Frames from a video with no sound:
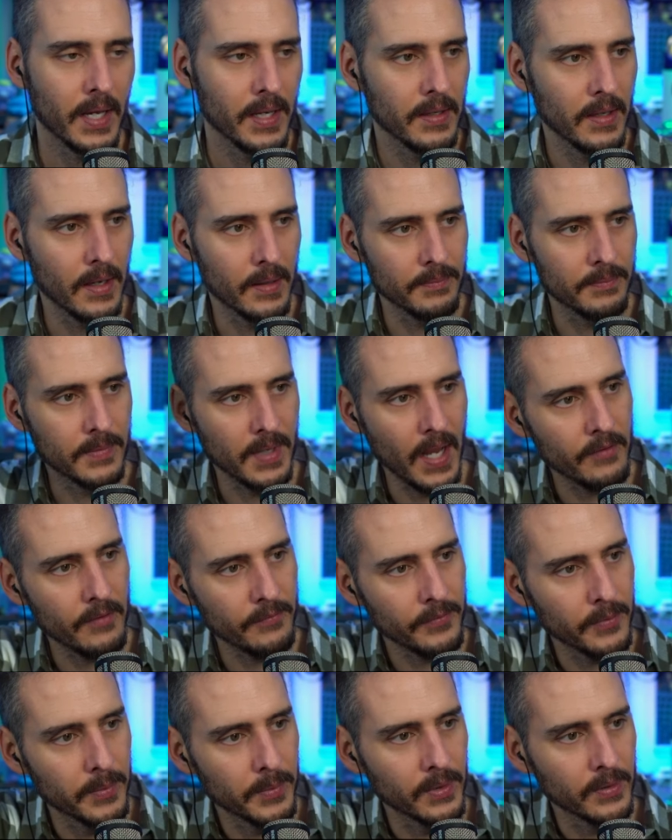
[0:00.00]
am i am not
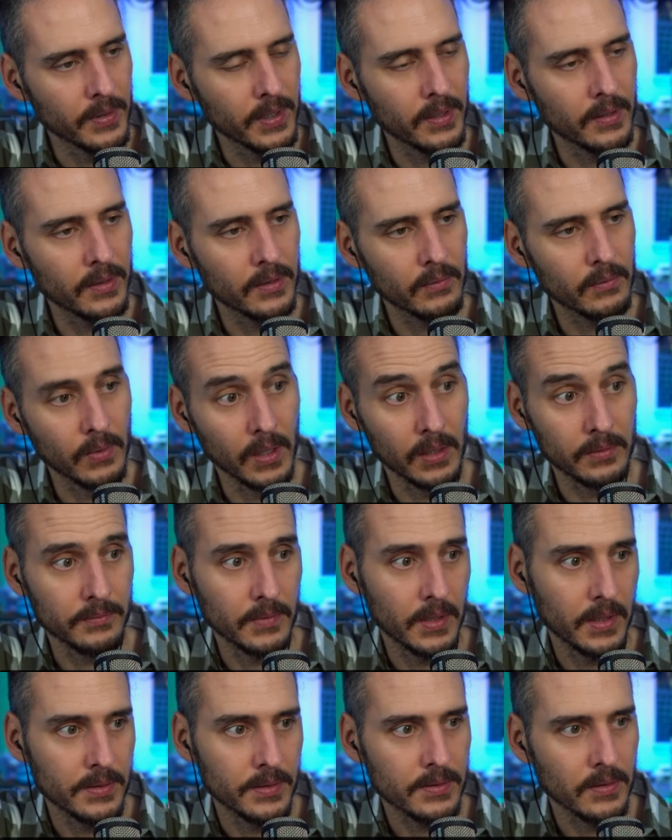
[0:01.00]
familiar. Well,
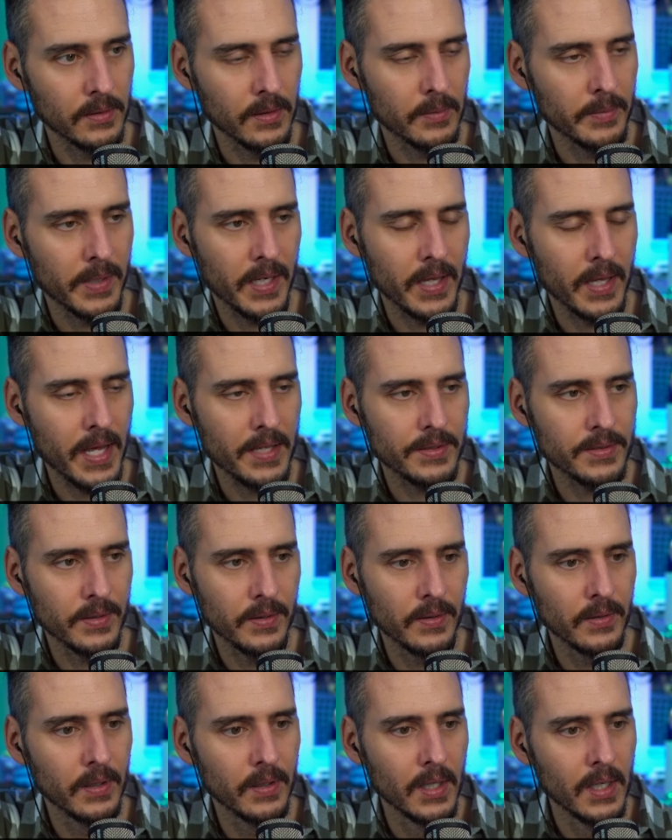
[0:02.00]
it's a little bit of that too,